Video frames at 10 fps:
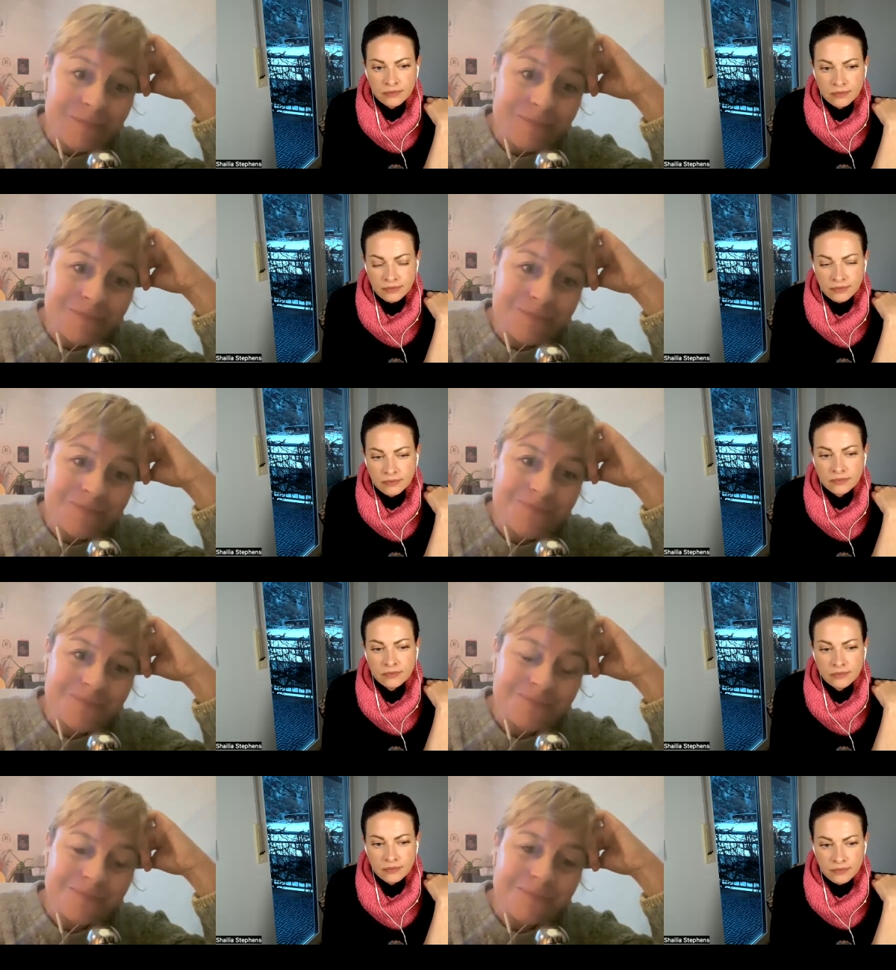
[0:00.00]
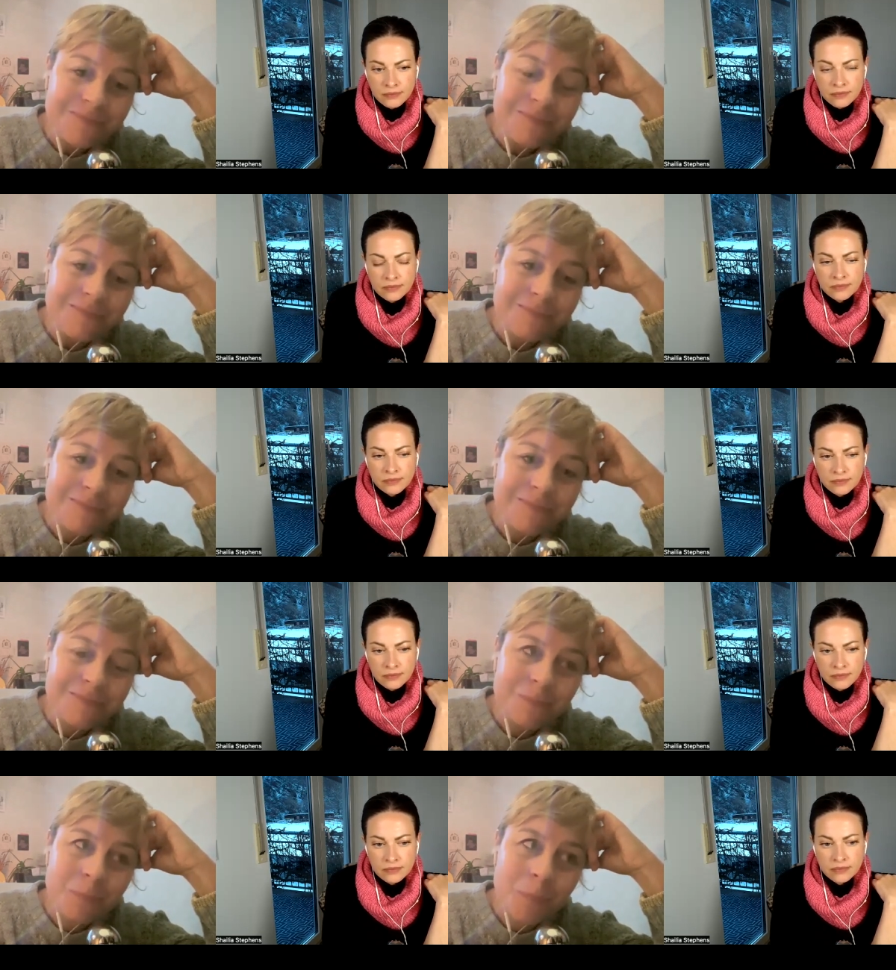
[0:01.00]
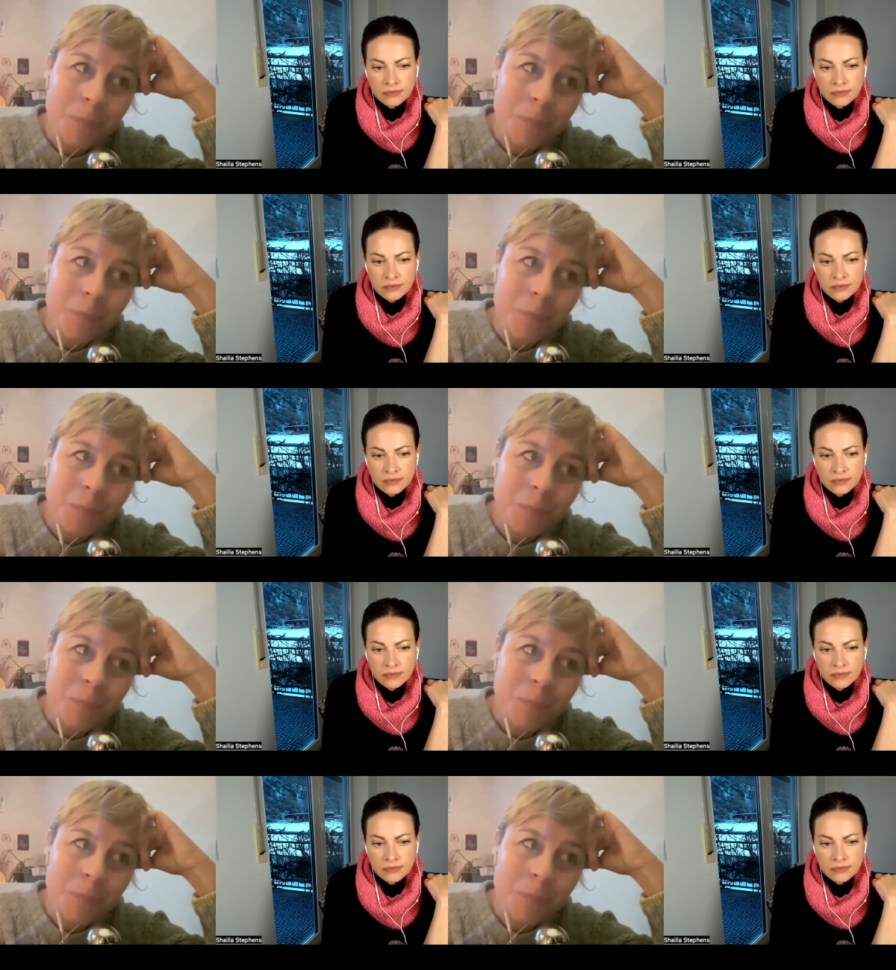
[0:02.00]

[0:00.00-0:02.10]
Nobody speaks.